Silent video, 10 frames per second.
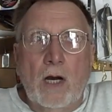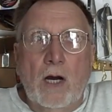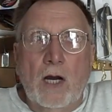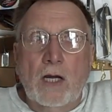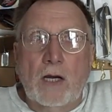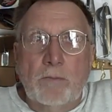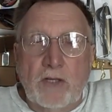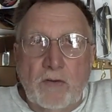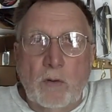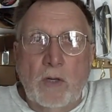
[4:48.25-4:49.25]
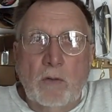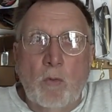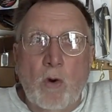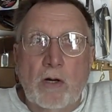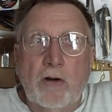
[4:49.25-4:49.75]
I'm giving away
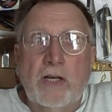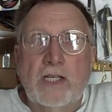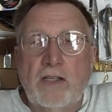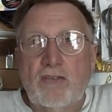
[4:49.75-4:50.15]
water in